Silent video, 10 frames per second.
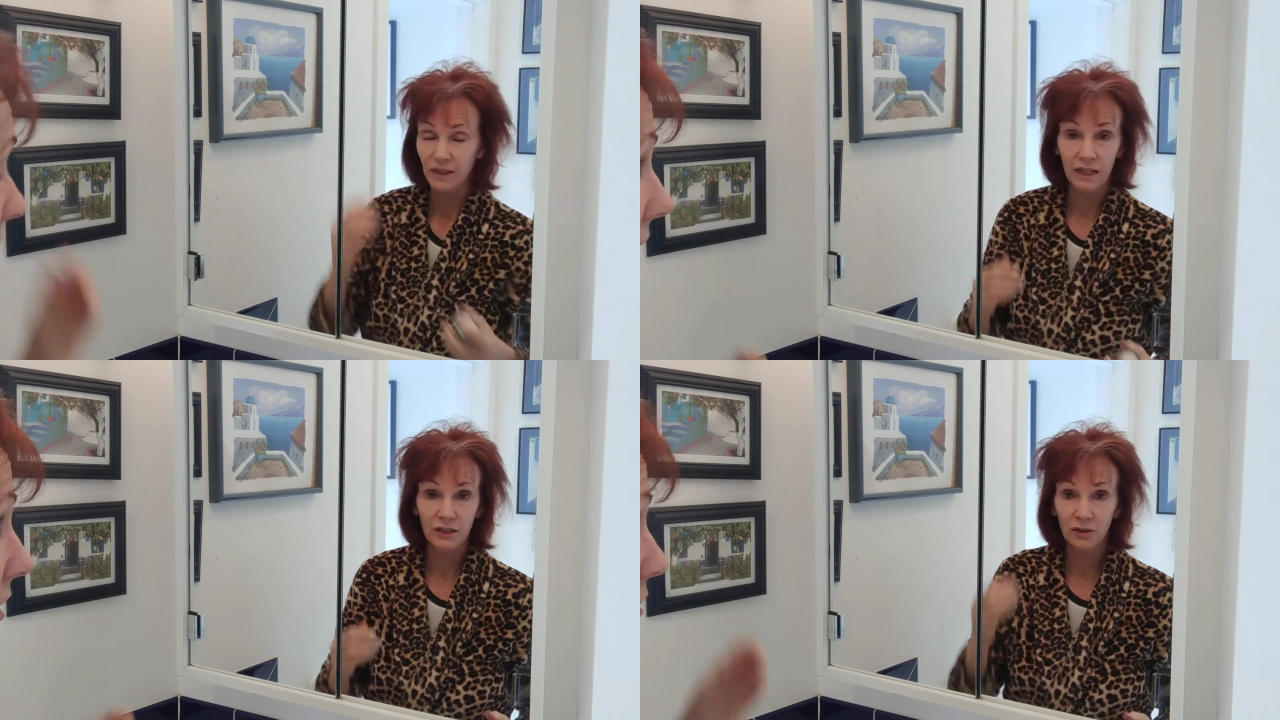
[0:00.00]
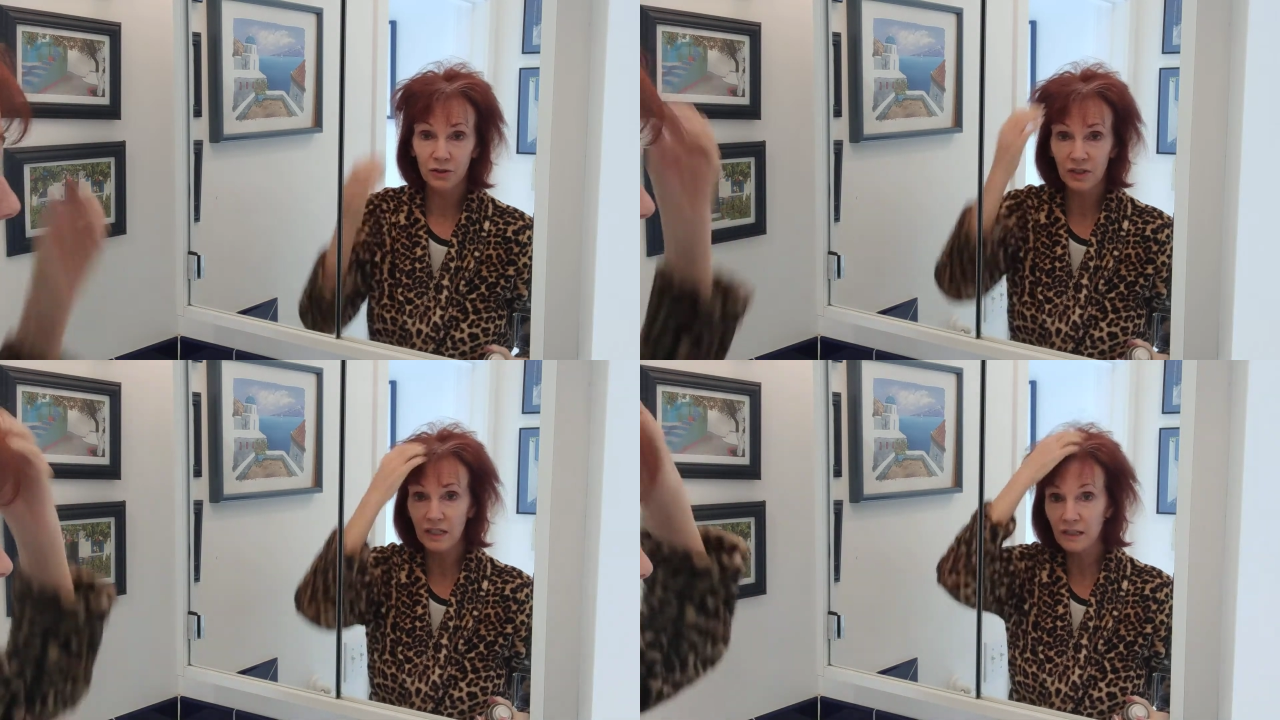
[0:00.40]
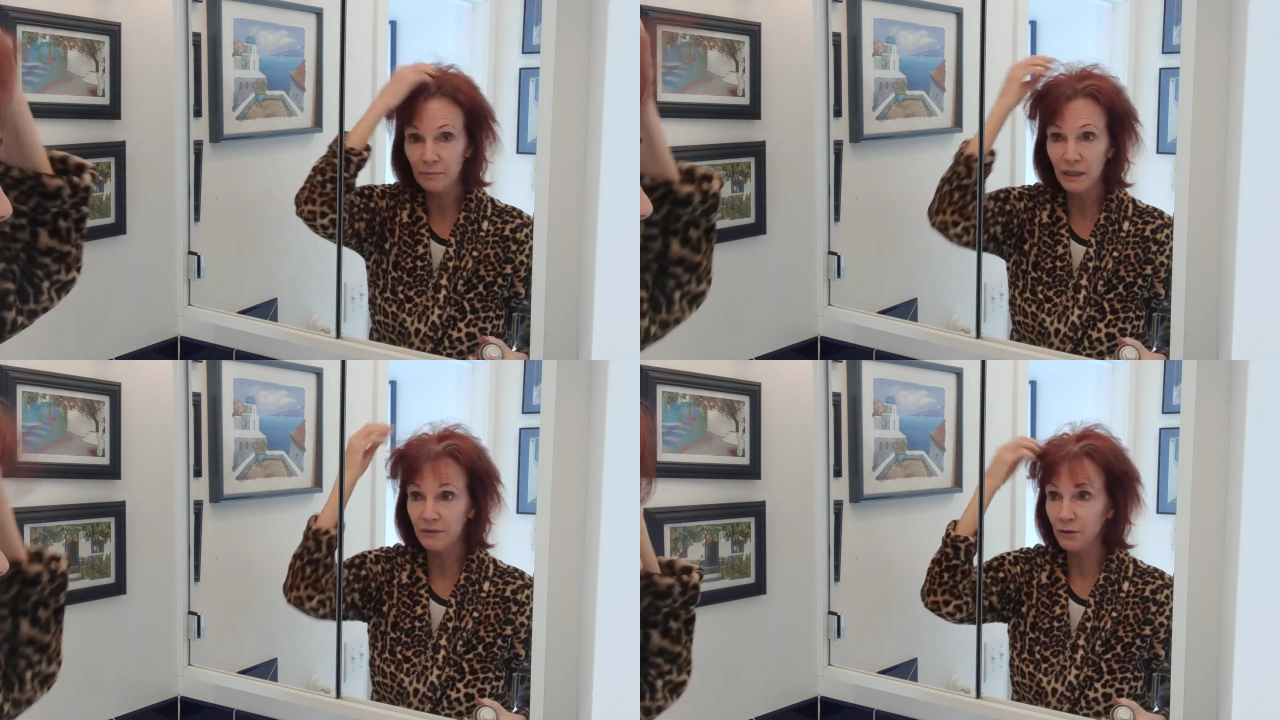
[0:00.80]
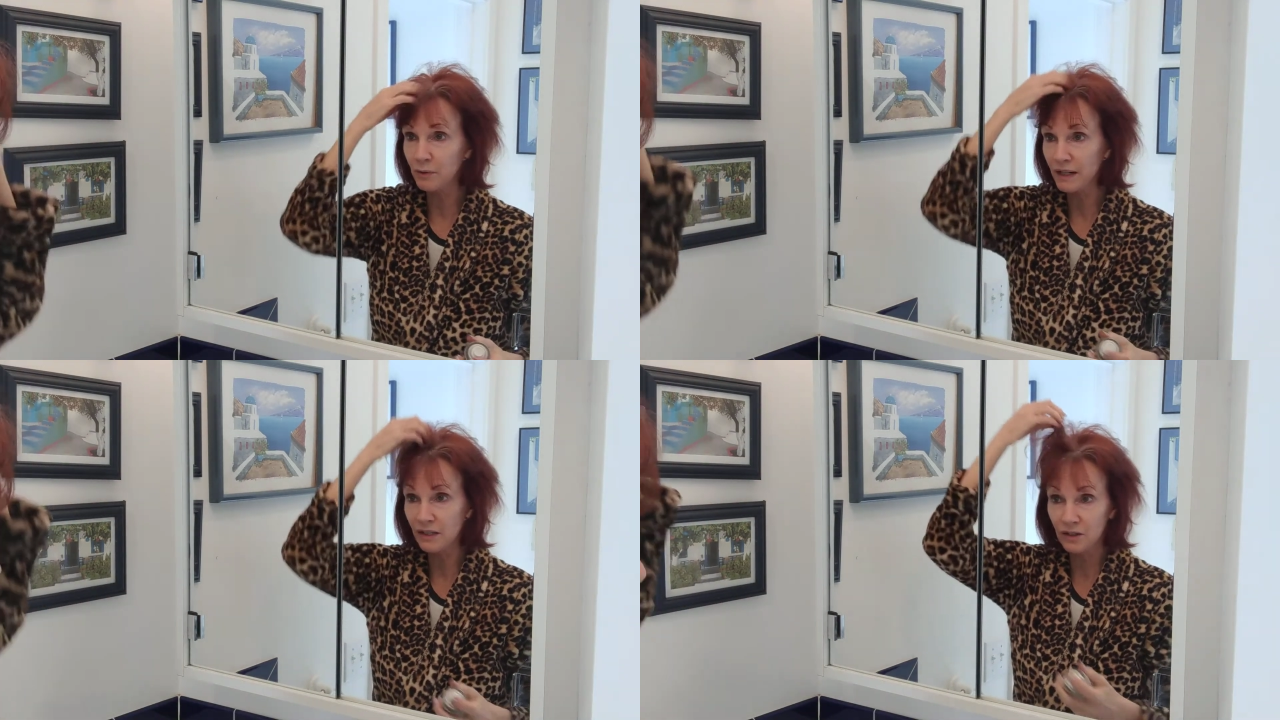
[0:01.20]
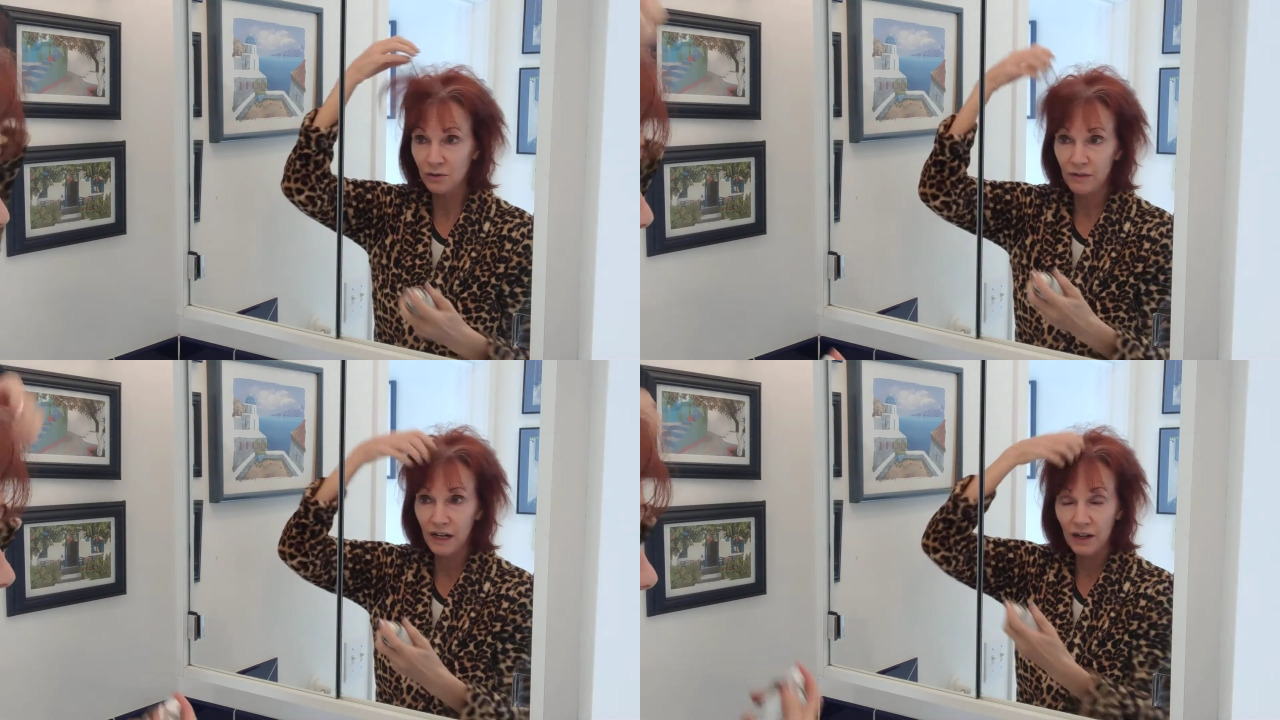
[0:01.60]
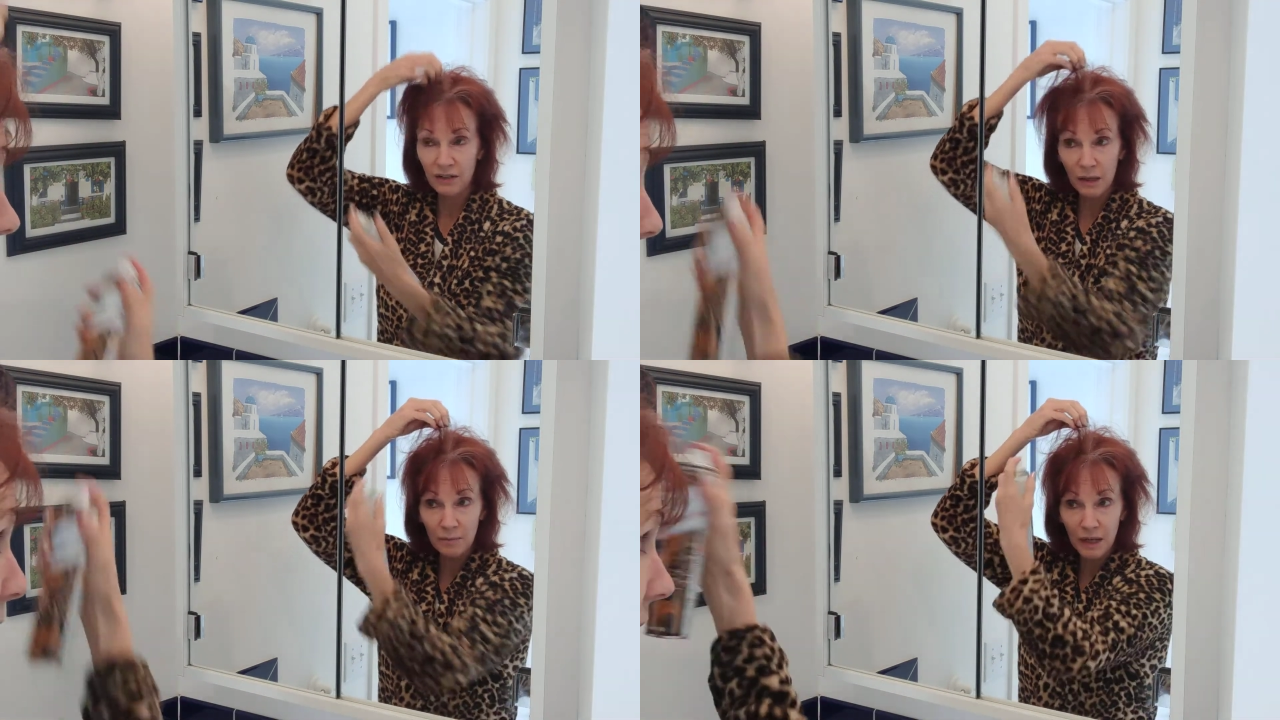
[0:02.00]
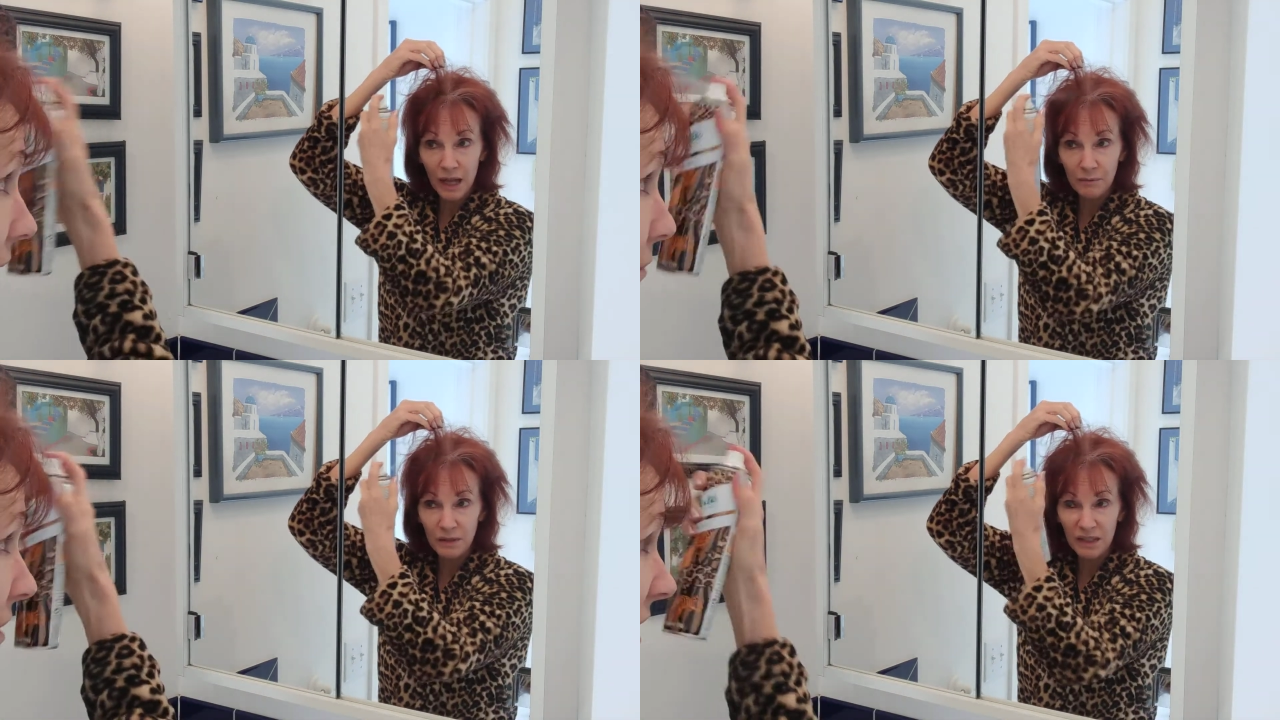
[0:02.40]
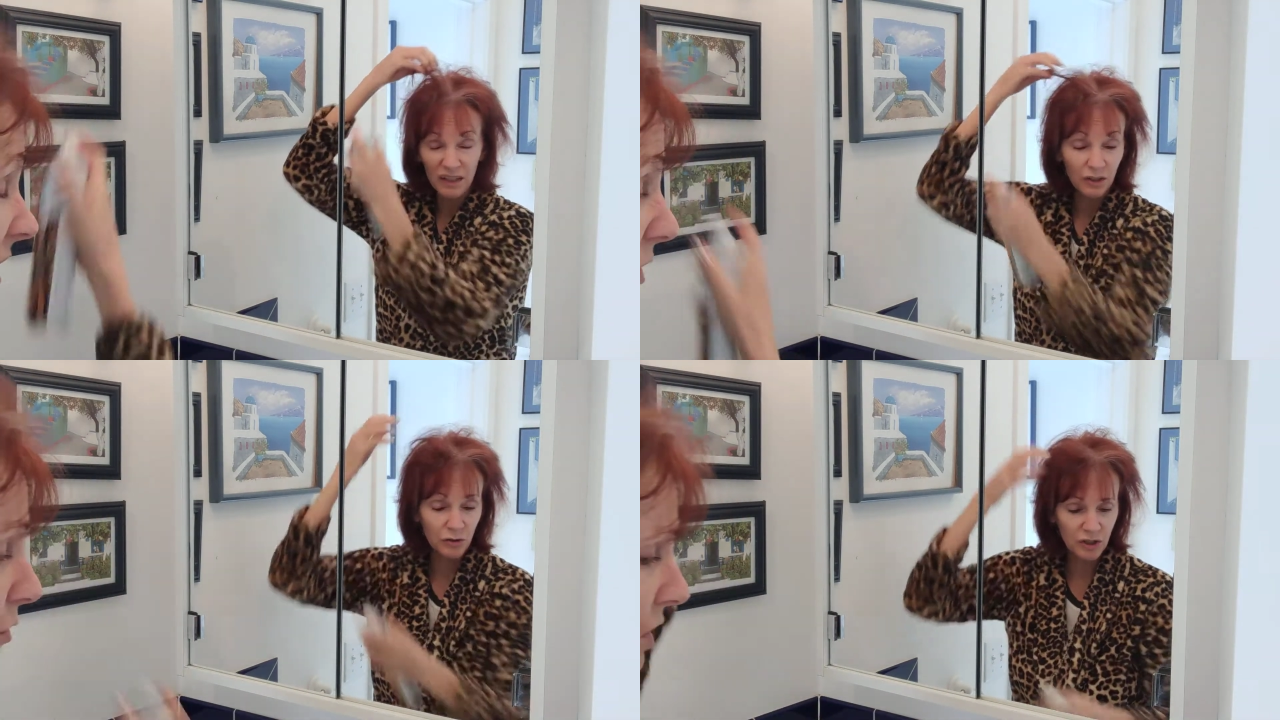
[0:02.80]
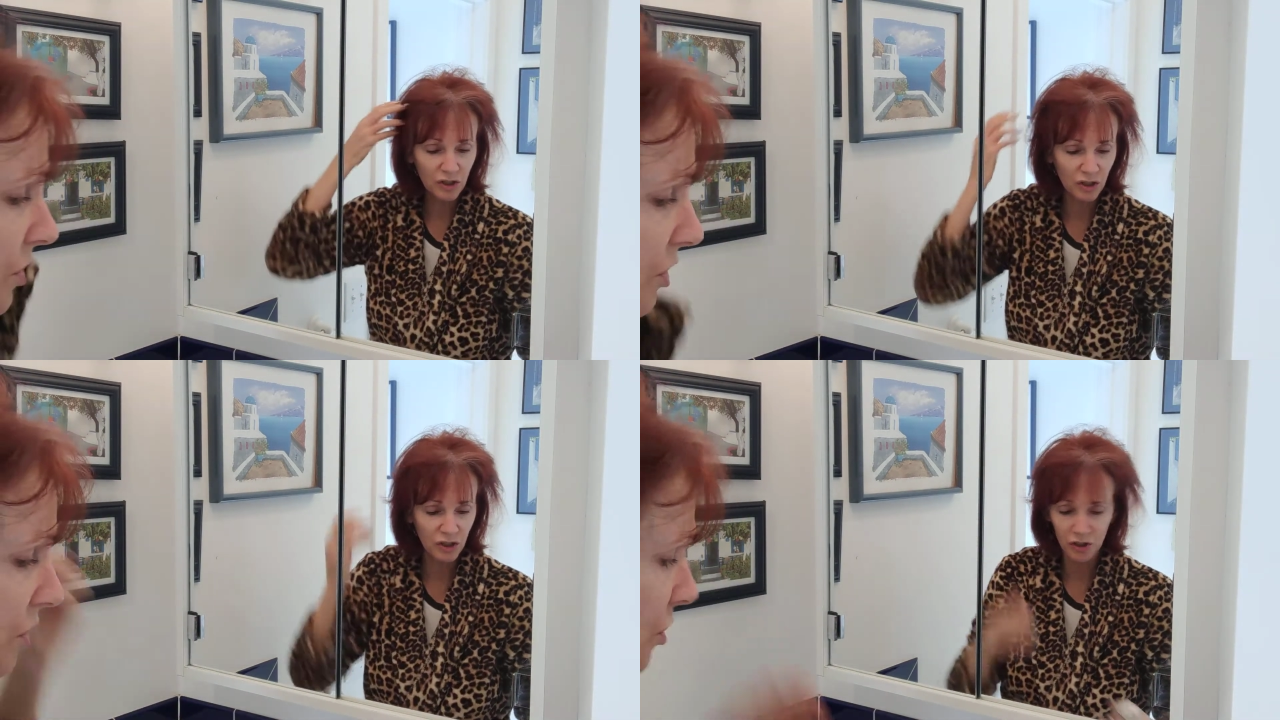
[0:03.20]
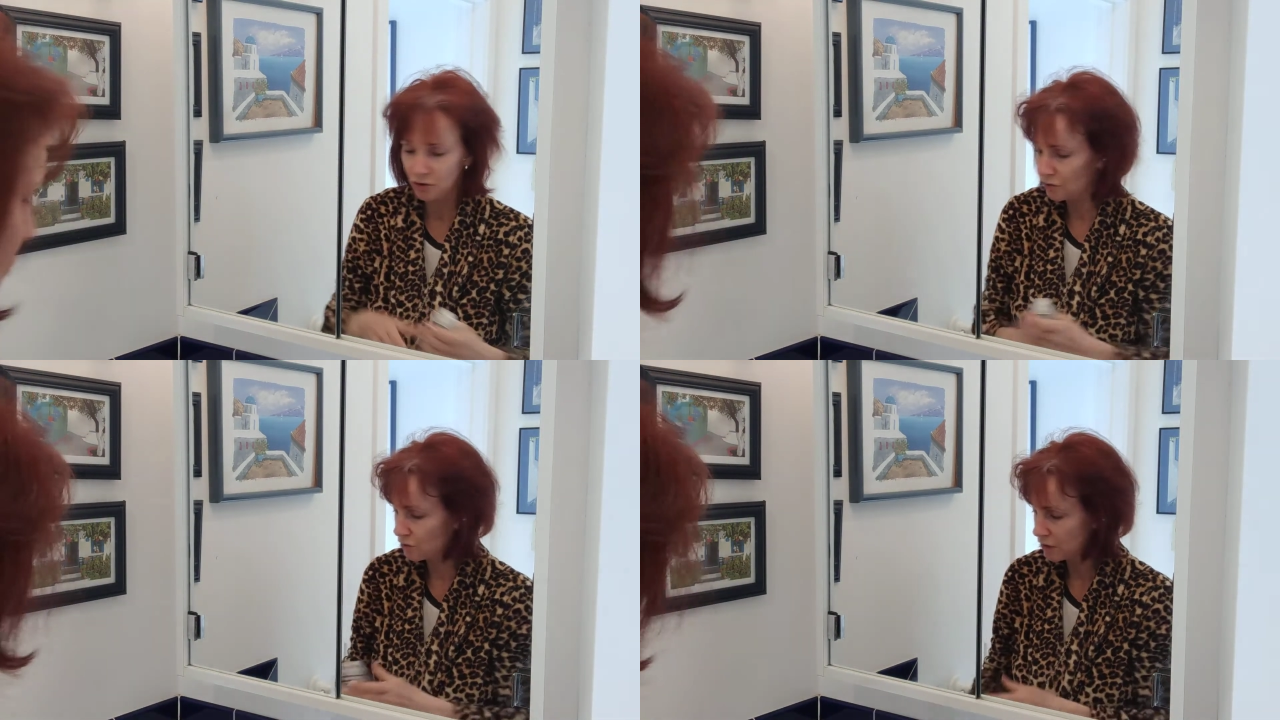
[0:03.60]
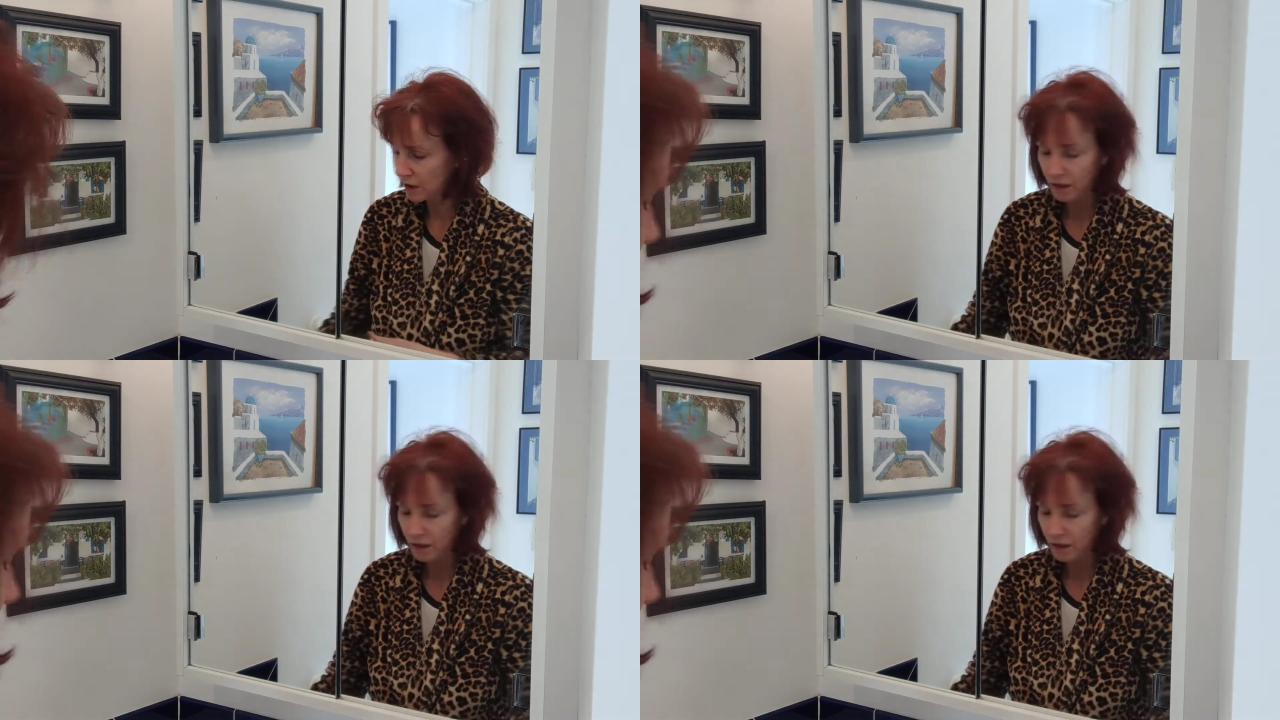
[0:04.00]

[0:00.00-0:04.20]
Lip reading: And you'll see a bit of a residue there. Sometimes you can just do